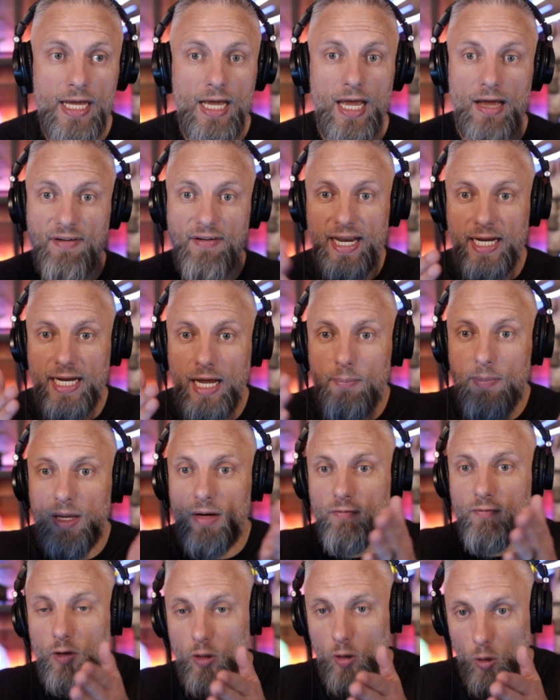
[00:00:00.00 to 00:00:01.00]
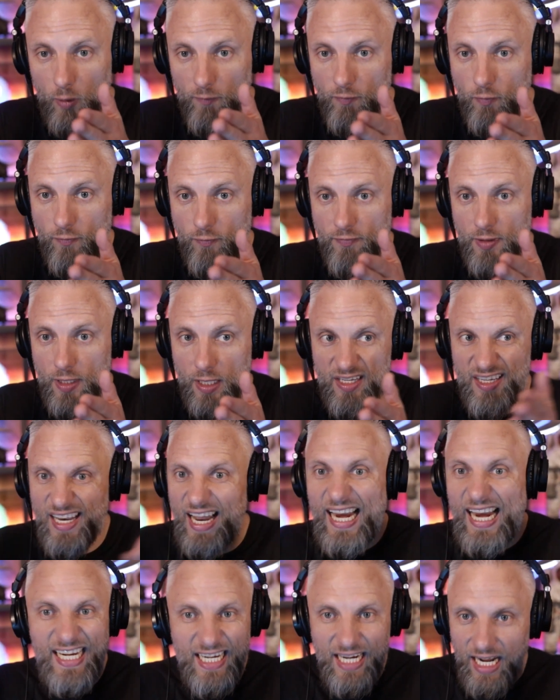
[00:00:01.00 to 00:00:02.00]
if I come in for the
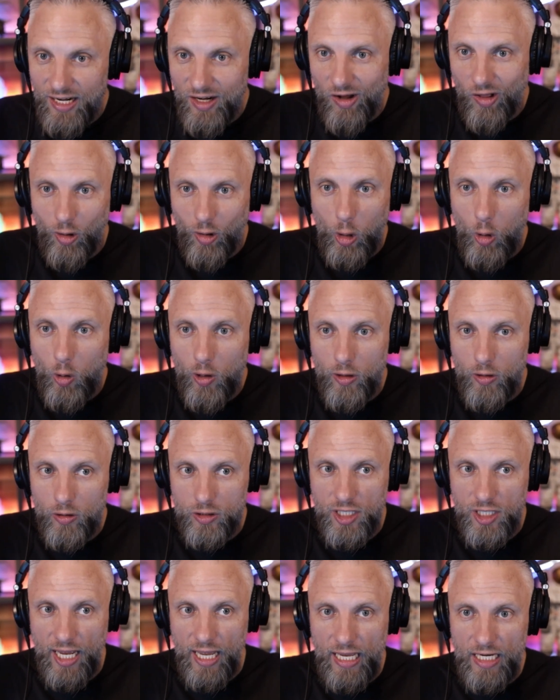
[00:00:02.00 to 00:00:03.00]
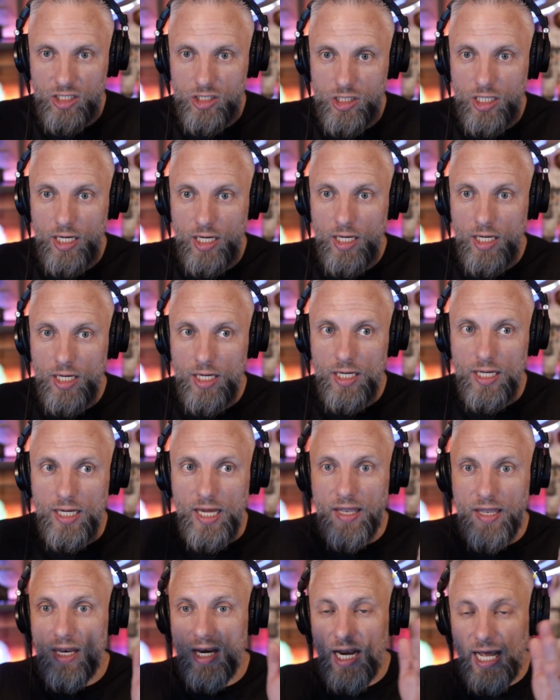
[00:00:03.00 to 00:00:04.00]
ninety nine dollar oil change
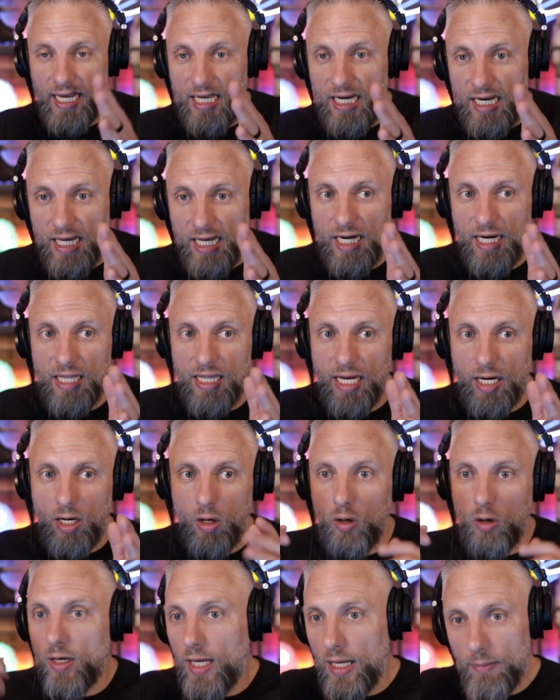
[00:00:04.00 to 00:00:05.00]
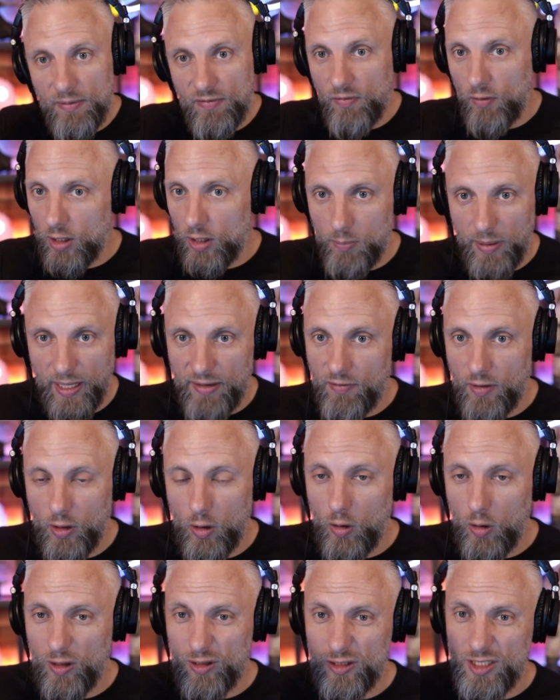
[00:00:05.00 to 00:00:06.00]
and then I get in and they go, okay, before you pay for
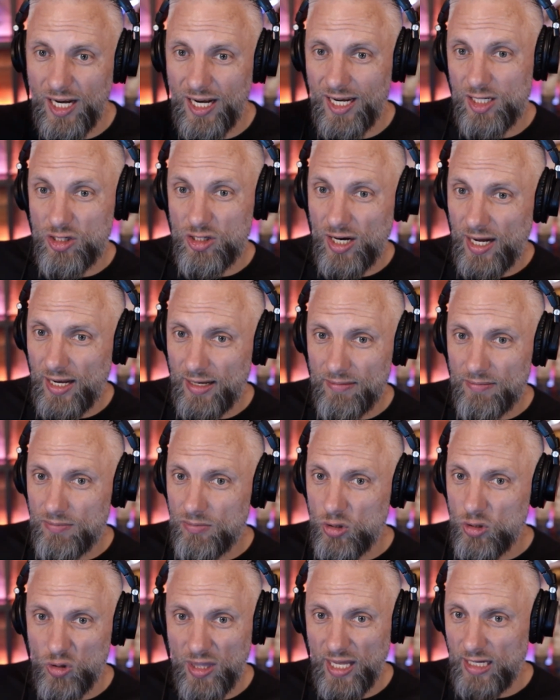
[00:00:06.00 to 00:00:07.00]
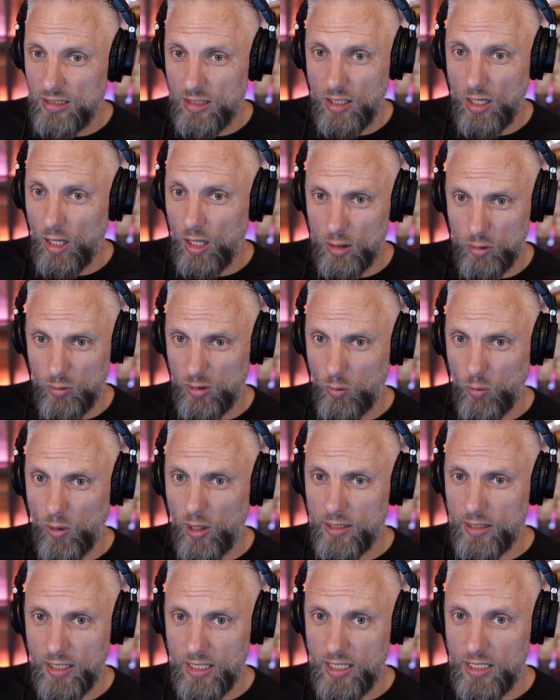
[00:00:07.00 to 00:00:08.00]
your oil change, you got $2,000 worth of
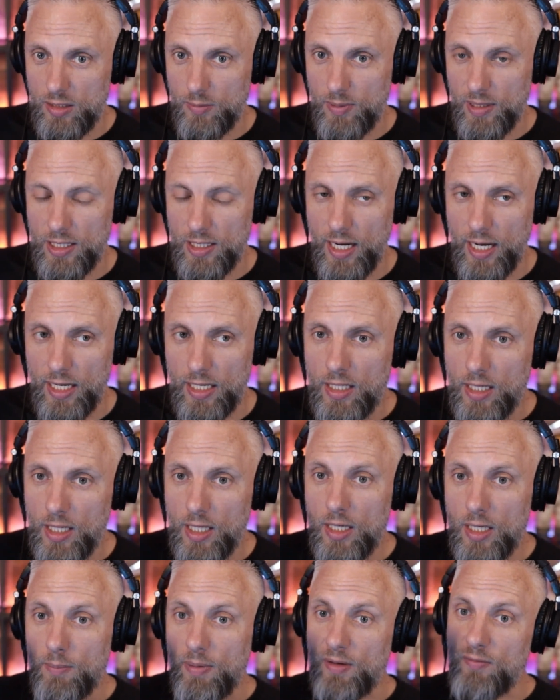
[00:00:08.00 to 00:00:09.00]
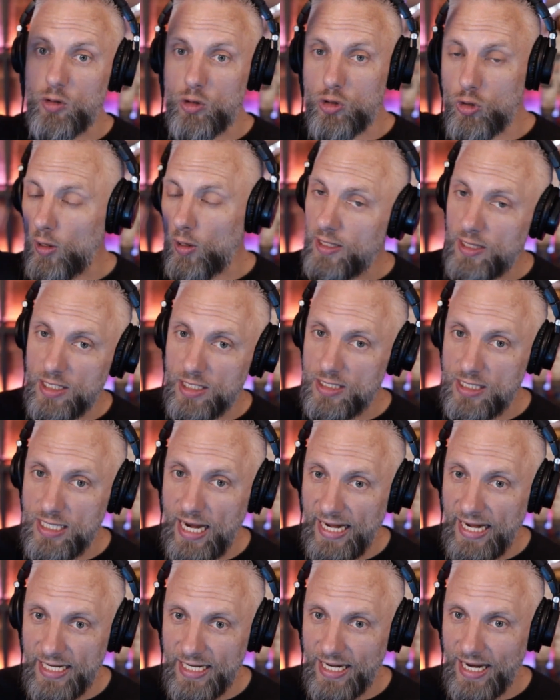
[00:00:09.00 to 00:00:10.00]
work that needs to be done. But if you join this
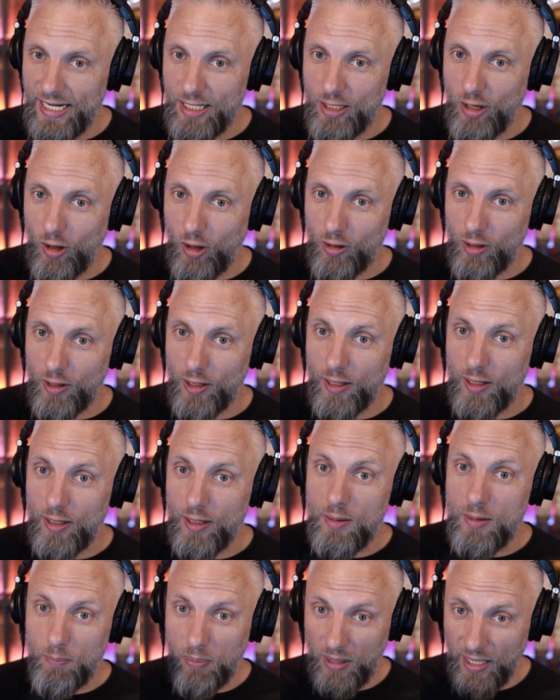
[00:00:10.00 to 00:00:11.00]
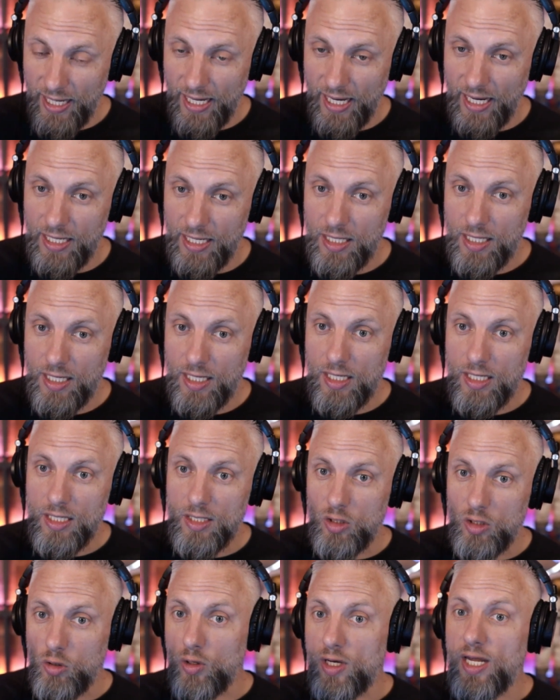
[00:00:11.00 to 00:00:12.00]
$99 plan,
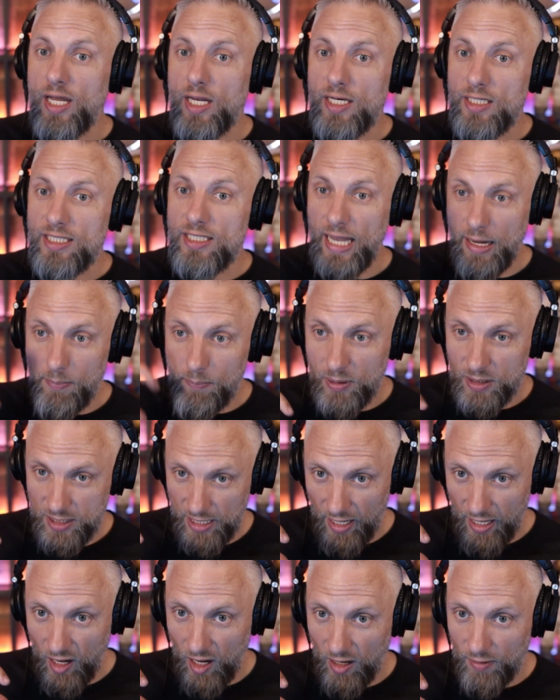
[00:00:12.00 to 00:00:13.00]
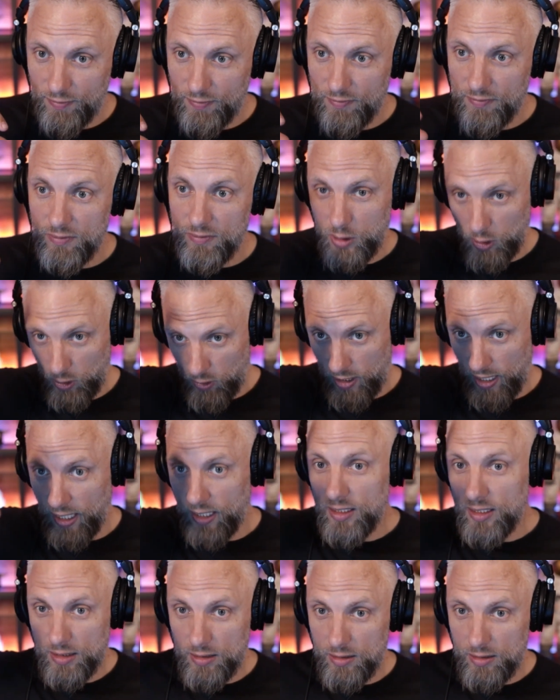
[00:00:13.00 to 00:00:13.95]
you get 10% off. So you get